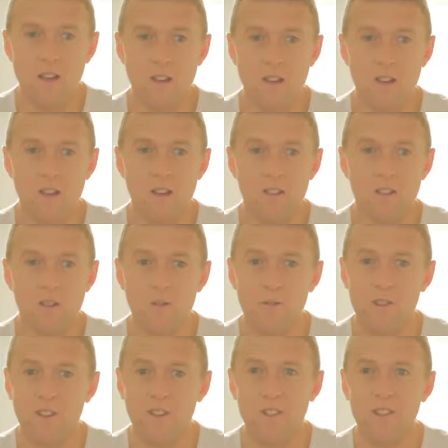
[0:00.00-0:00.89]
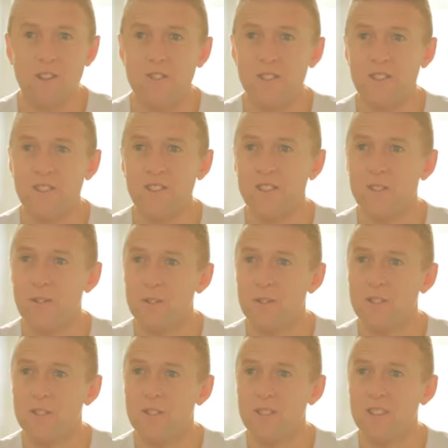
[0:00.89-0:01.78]
I don't think I ever did deal
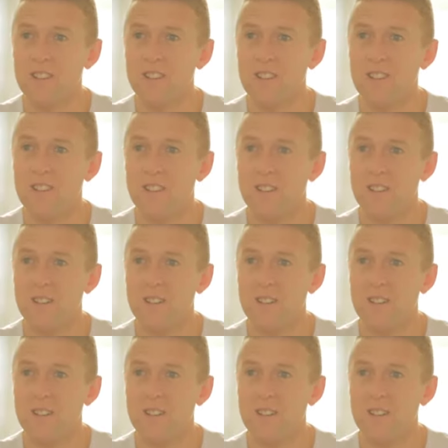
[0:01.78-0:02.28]
with it, really.